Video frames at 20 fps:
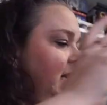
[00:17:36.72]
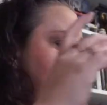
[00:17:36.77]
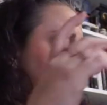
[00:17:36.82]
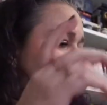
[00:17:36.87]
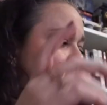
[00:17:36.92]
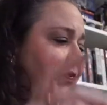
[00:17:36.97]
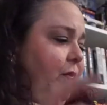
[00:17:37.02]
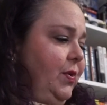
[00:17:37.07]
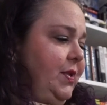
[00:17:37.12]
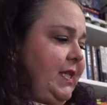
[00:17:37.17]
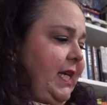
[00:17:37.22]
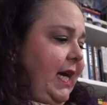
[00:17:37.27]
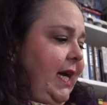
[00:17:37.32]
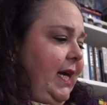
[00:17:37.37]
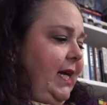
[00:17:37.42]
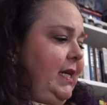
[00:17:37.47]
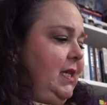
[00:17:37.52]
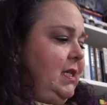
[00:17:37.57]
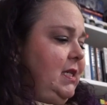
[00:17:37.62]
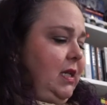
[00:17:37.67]
It's a full
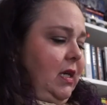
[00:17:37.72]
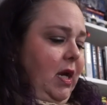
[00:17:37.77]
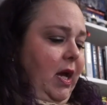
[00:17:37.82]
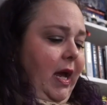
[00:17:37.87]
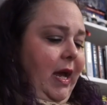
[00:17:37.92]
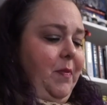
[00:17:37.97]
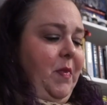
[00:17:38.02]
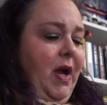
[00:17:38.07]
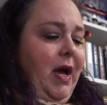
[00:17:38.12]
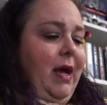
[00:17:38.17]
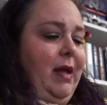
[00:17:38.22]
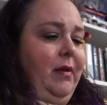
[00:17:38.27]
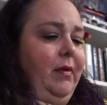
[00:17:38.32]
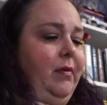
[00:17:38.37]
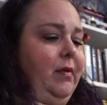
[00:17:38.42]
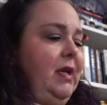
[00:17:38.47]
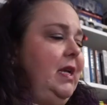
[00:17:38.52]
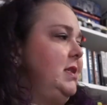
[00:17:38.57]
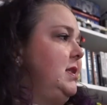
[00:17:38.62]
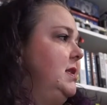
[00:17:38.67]
size. I'm not
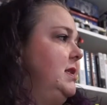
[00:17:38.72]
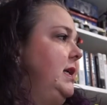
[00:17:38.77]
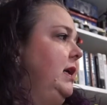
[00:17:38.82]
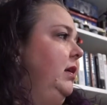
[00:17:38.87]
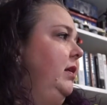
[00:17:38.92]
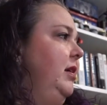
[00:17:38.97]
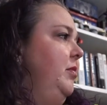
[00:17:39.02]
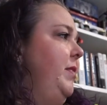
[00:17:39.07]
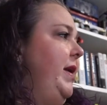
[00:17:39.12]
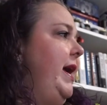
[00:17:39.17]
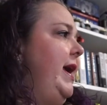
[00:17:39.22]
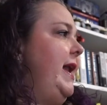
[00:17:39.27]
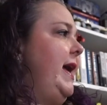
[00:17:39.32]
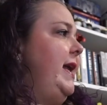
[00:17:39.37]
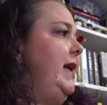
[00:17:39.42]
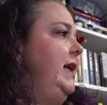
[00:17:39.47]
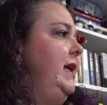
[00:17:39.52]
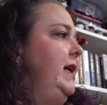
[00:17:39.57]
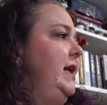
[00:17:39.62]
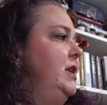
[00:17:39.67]
necessarily mad at it.